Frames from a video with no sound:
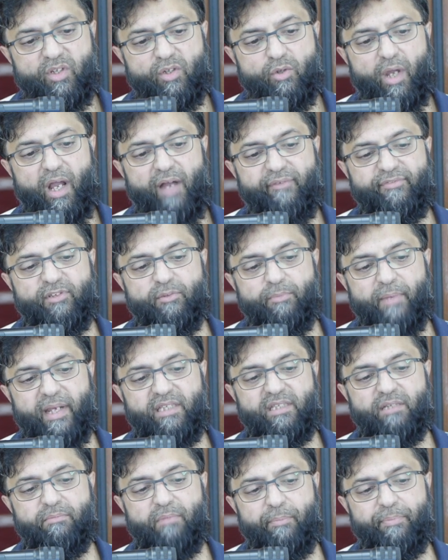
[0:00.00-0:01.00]
You have to
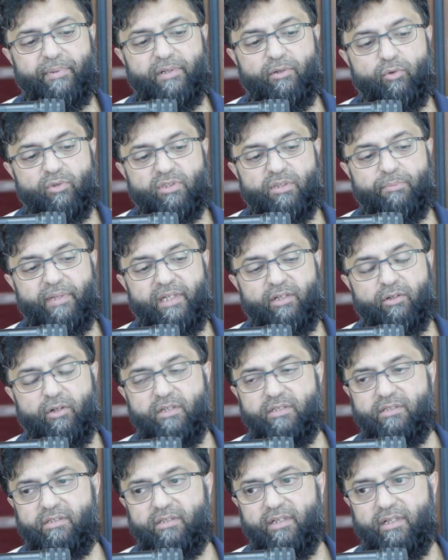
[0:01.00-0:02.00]
make them up in order
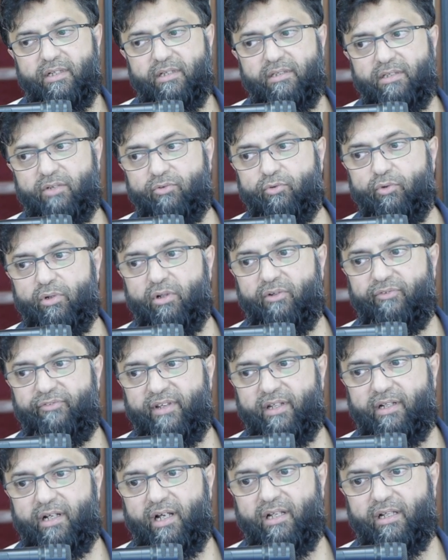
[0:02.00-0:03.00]
because the rule of
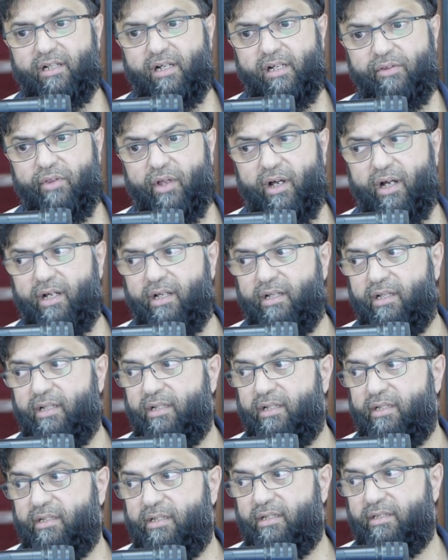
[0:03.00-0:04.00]
fiqh, al-qadha,
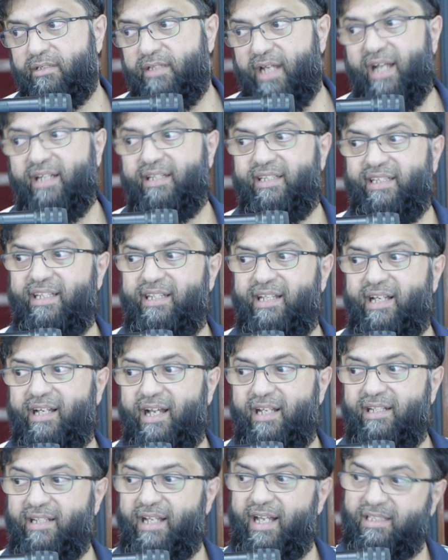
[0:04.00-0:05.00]
yahki
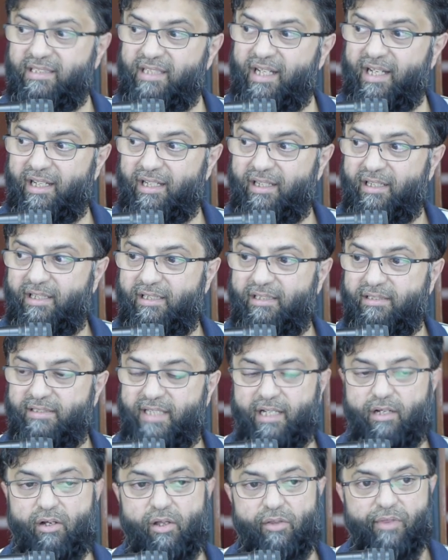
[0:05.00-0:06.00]
al-ada.
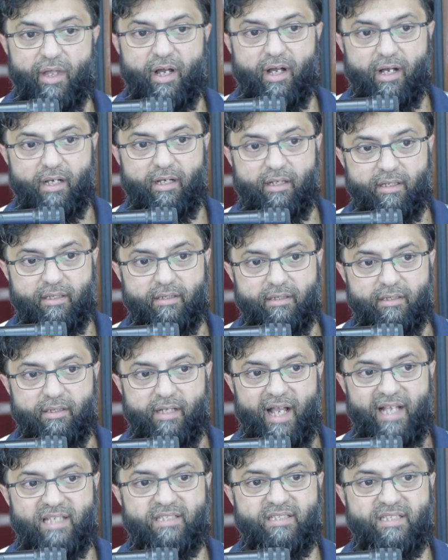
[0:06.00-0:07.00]
The
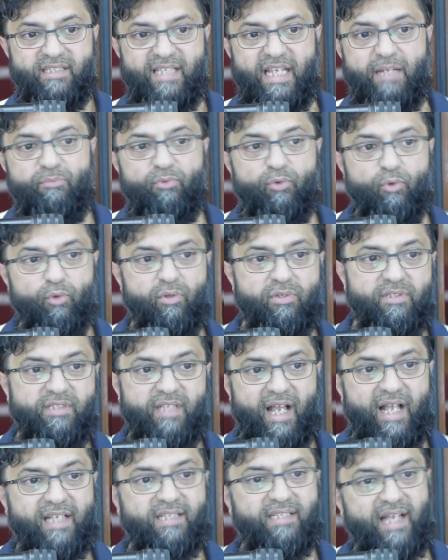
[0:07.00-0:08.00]
qadha has the same
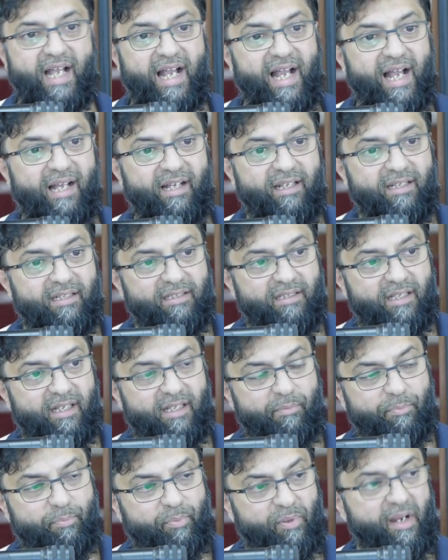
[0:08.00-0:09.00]
rules as
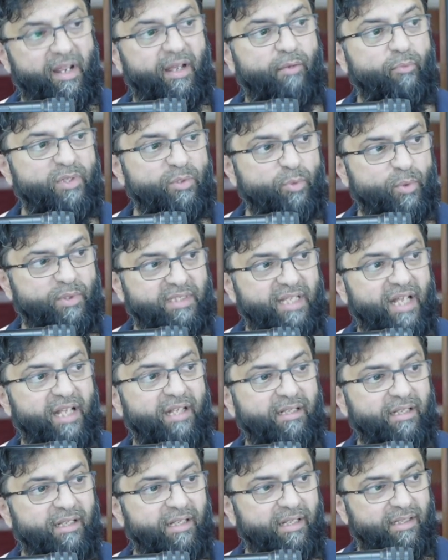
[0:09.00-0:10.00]
the prayer which was
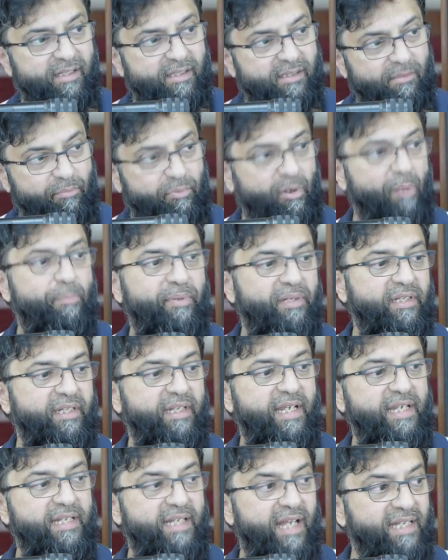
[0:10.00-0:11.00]
done
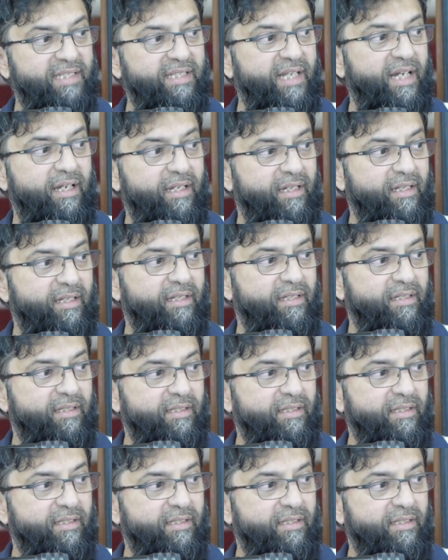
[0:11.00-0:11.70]
properly in ada.